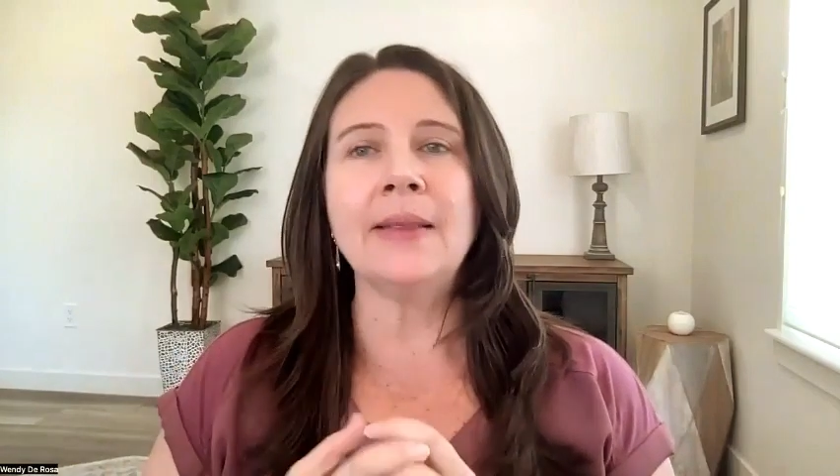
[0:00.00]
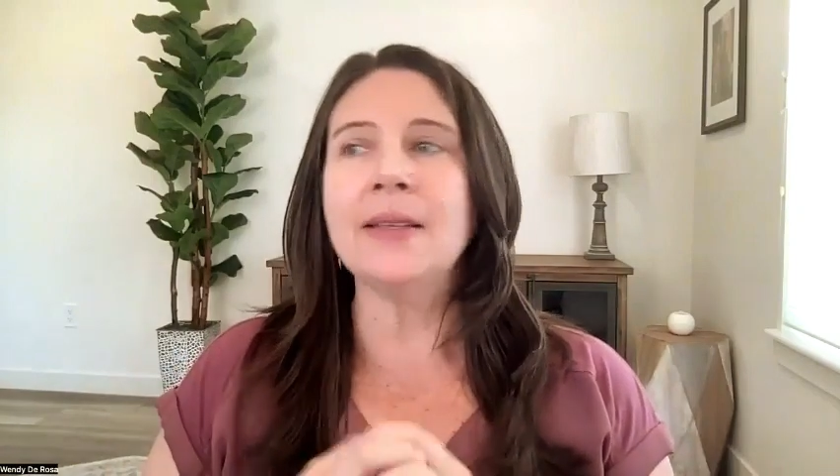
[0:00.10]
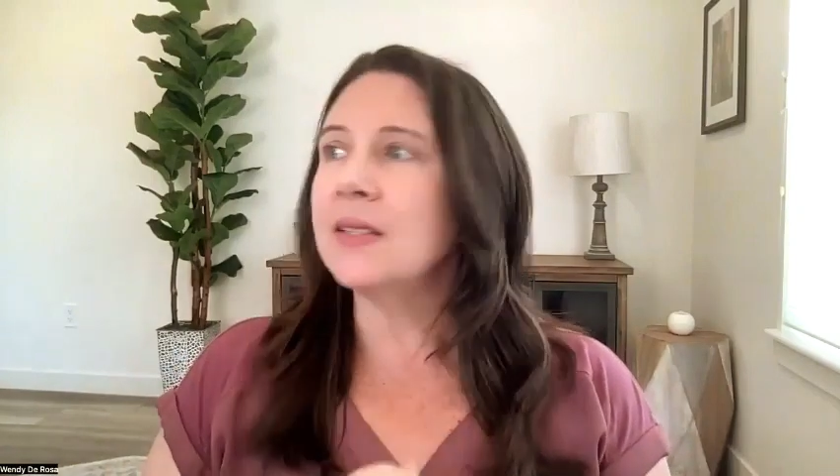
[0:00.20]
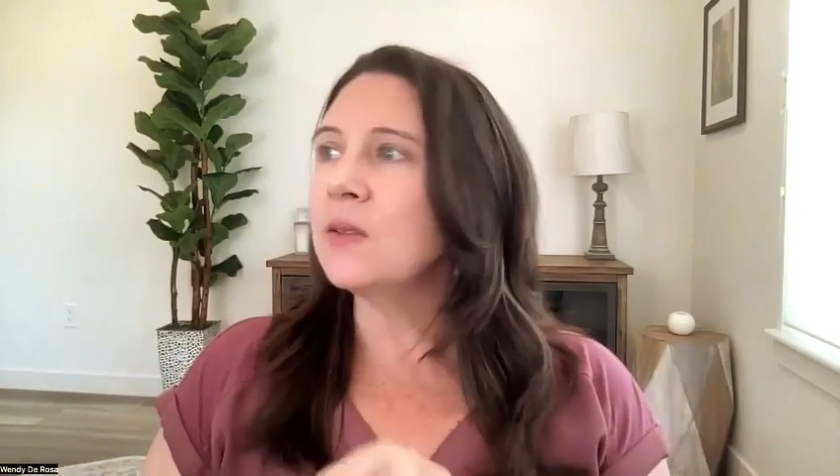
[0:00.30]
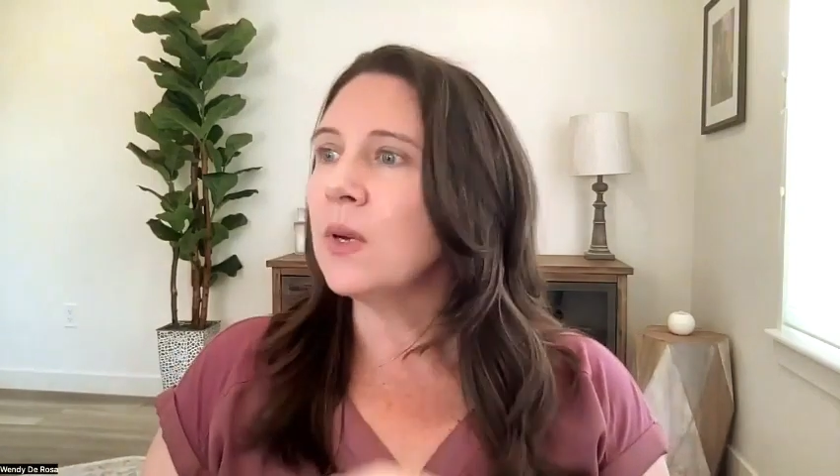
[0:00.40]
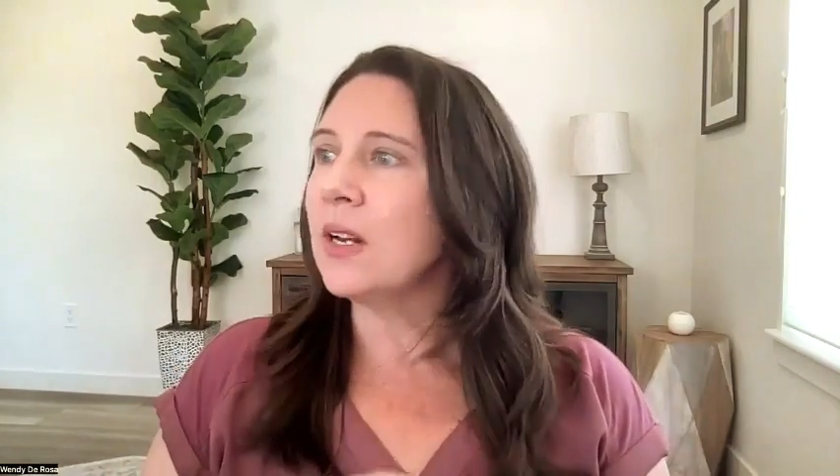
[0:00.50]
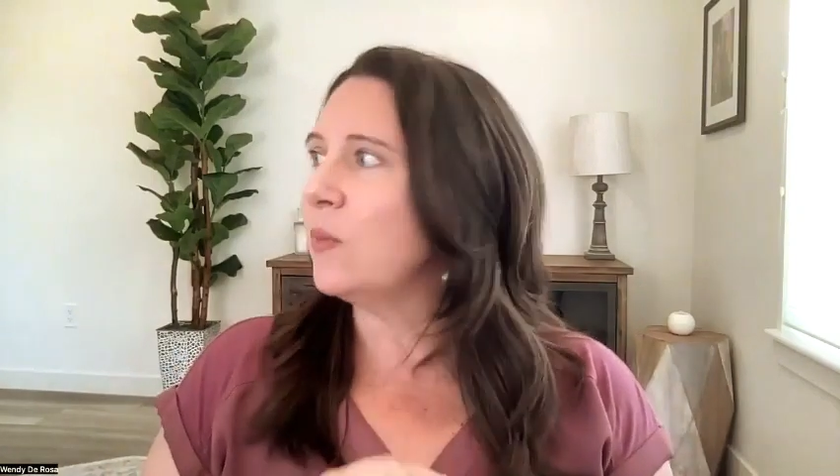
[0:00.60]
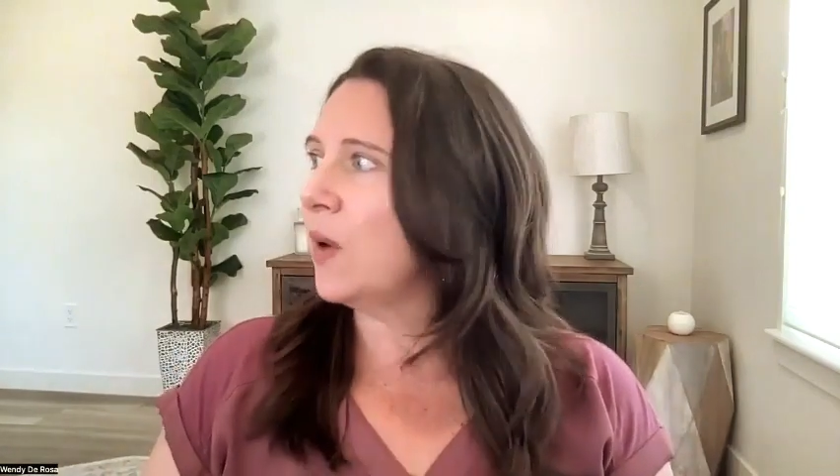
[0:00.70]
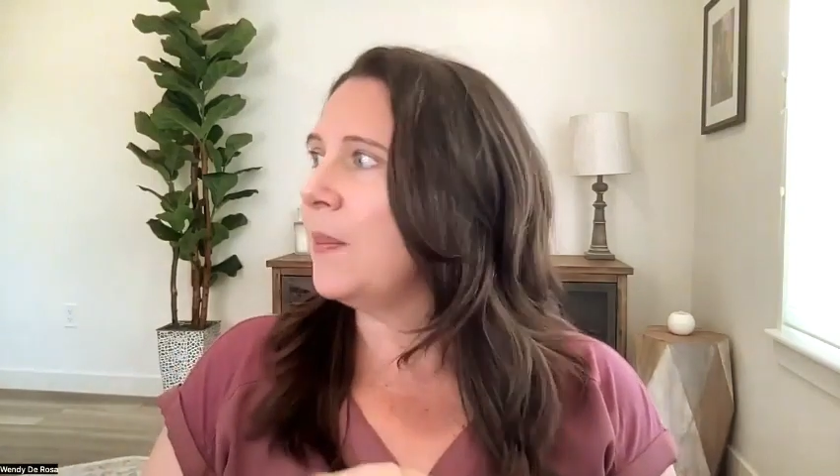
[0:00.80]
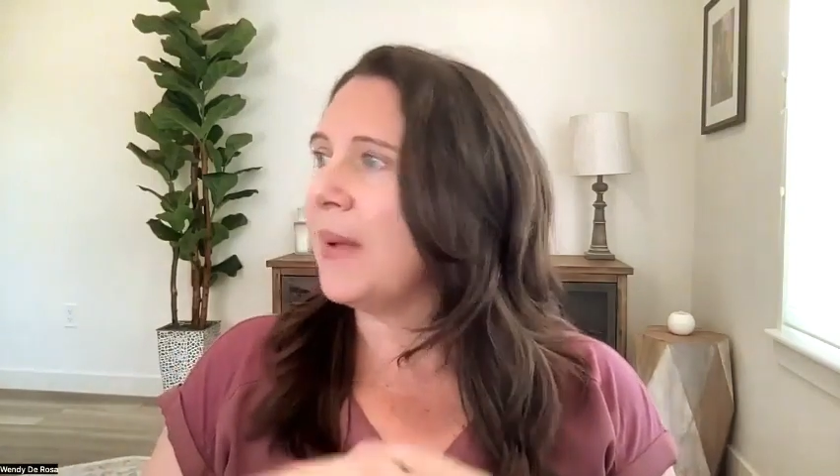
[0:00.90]
and this is what I
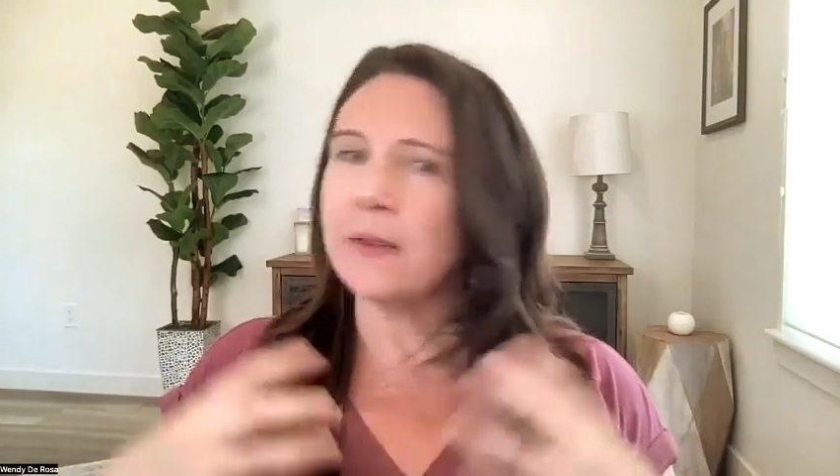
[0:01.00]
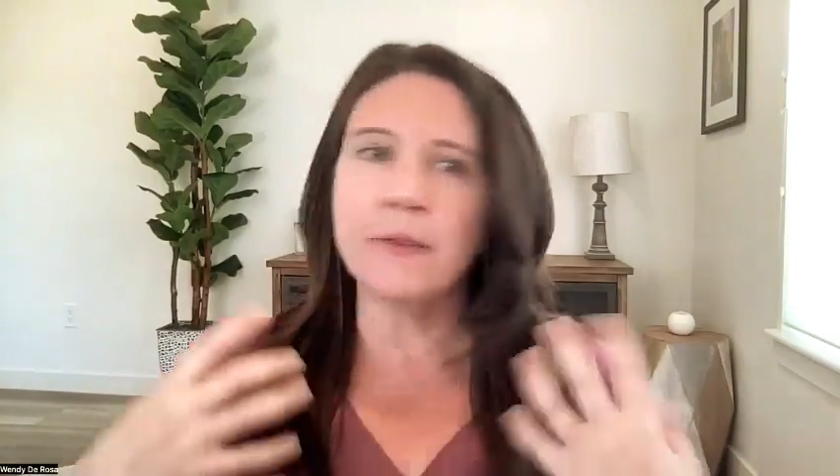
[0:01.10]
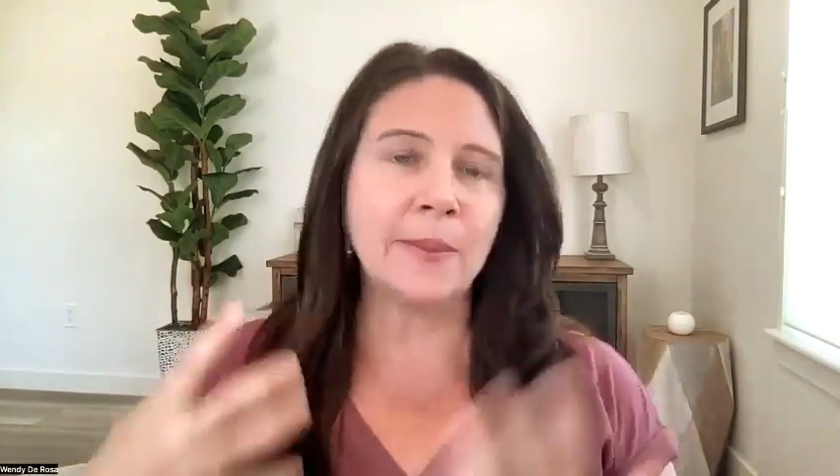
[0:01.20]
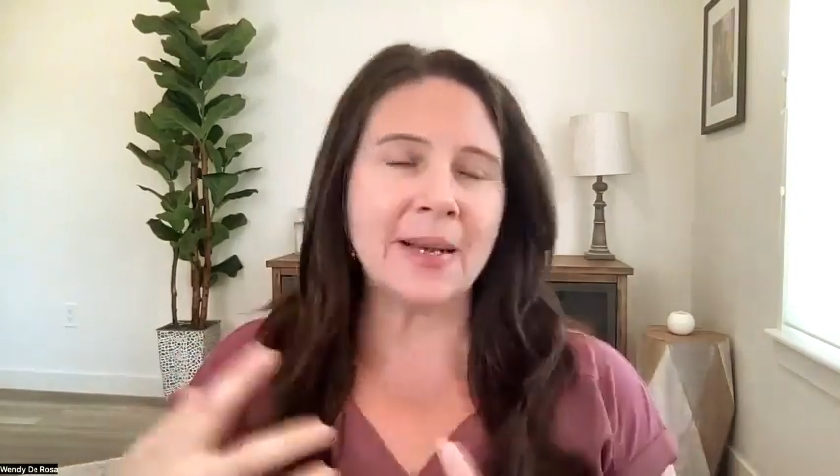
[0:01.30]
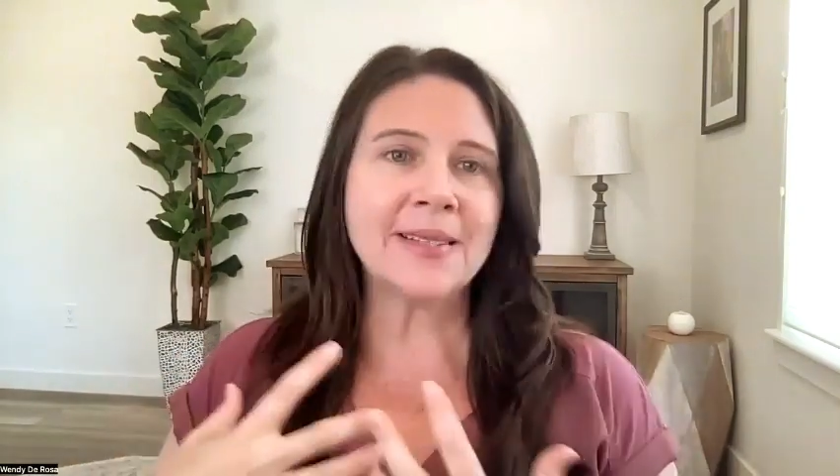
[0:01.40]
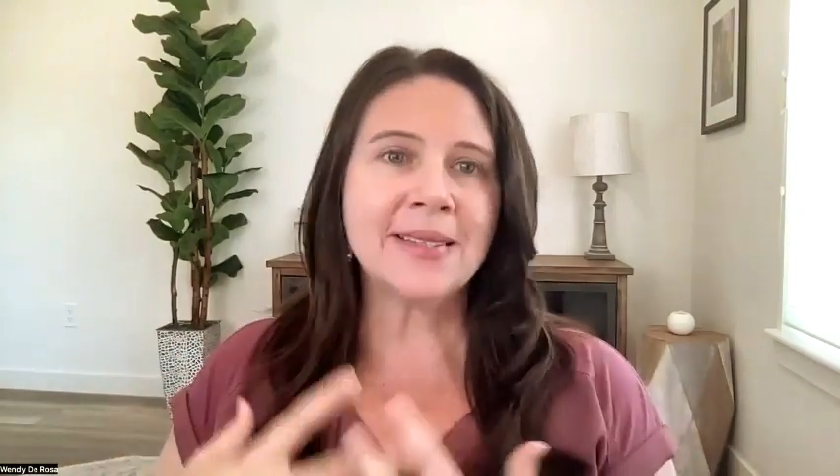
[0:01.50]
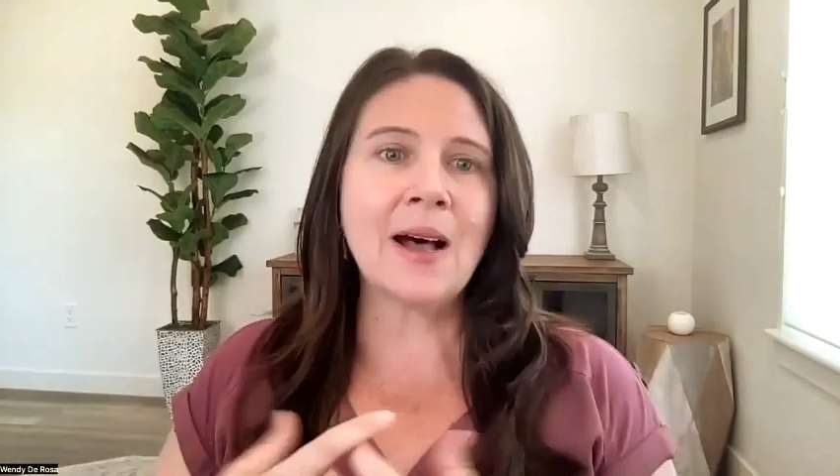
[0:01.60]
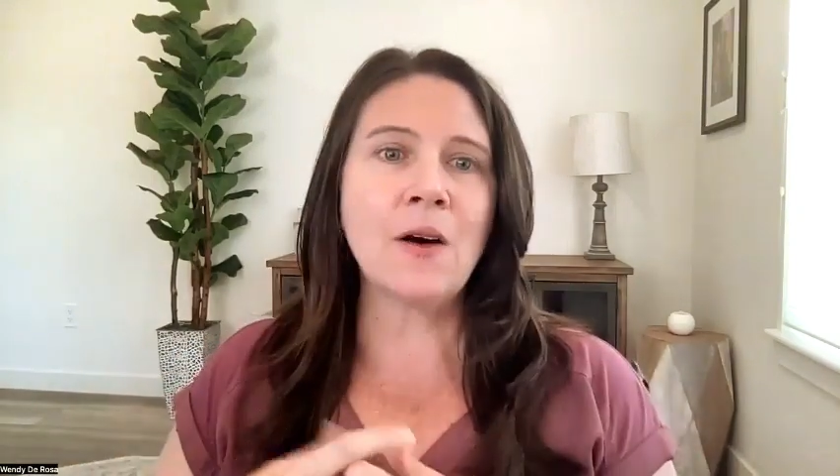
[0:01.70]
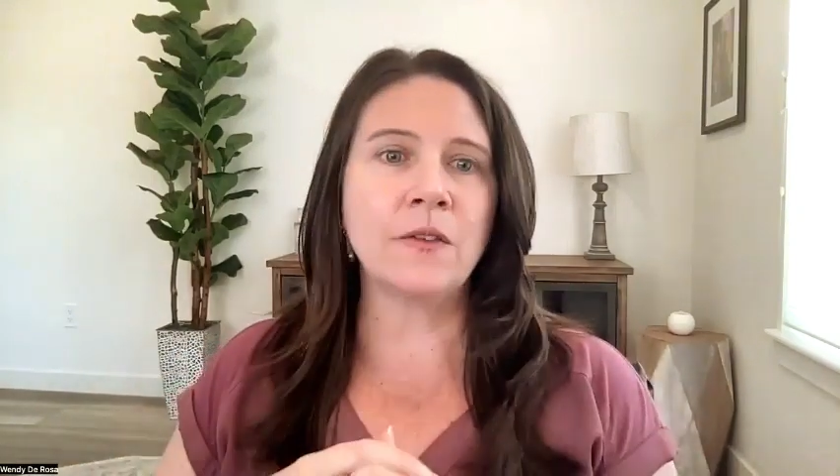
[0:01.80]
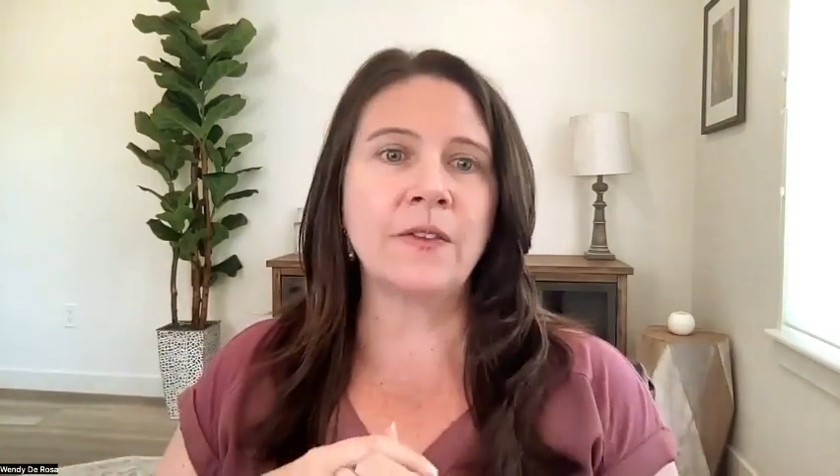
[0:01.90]
brought back for
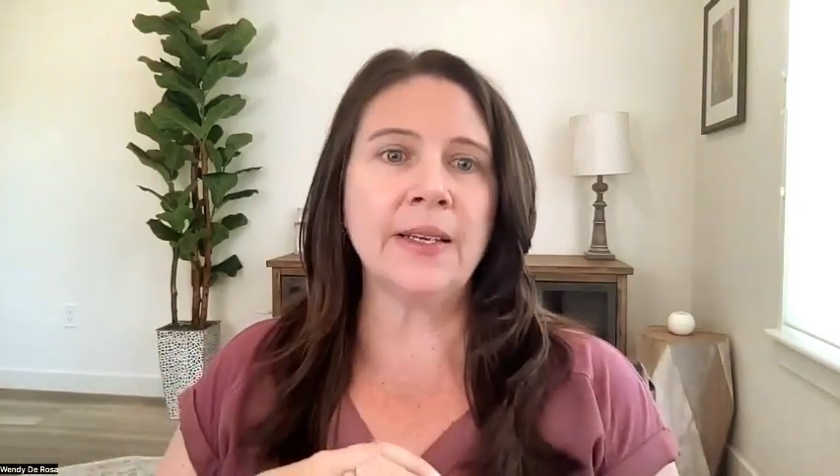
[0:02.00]
myself,